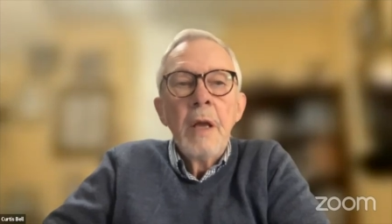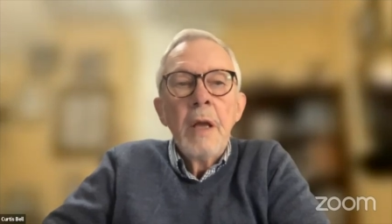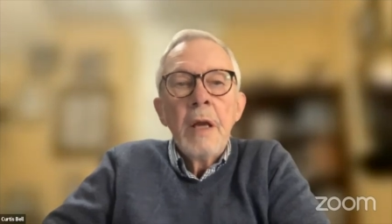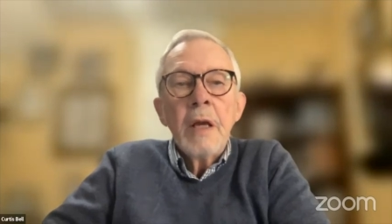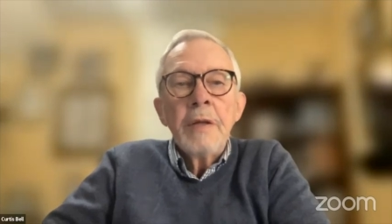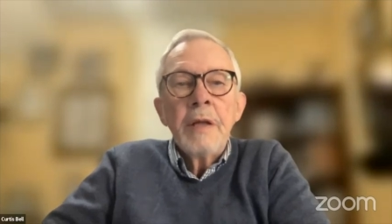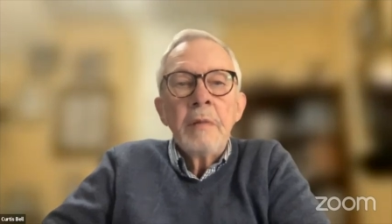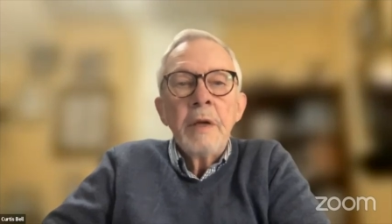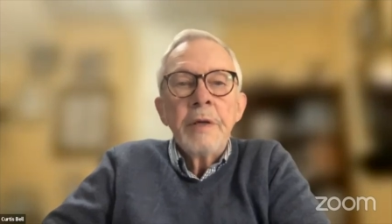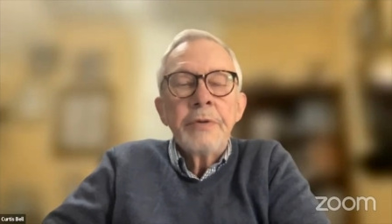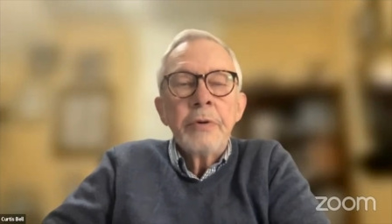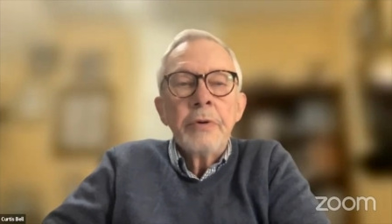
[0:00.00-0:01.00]
And that
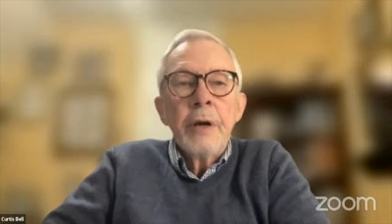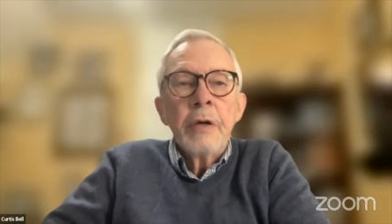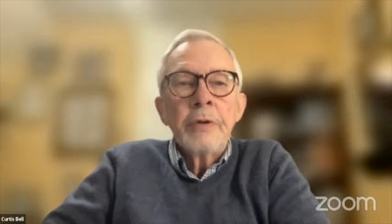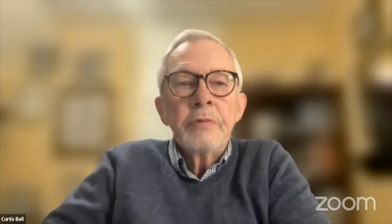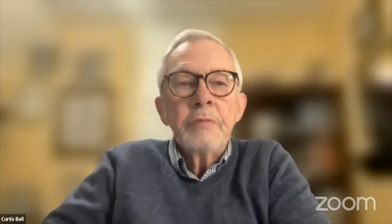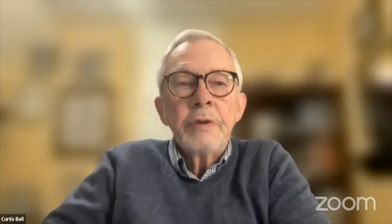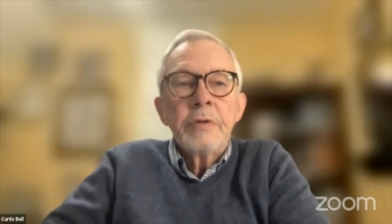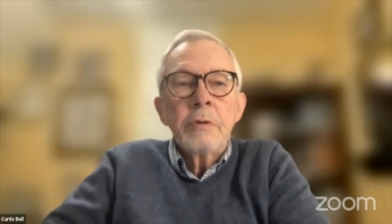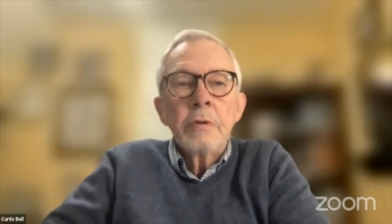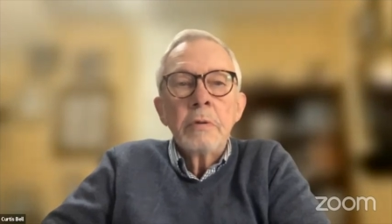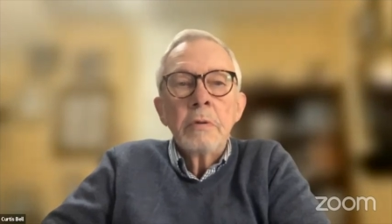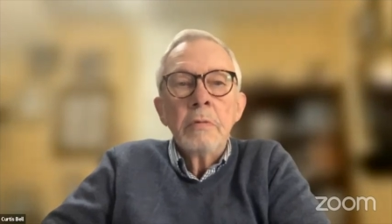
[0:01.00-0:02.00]
may turn out to be
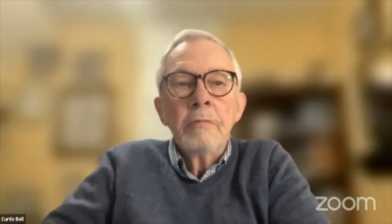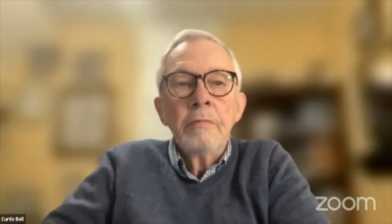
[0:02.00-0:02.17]
true.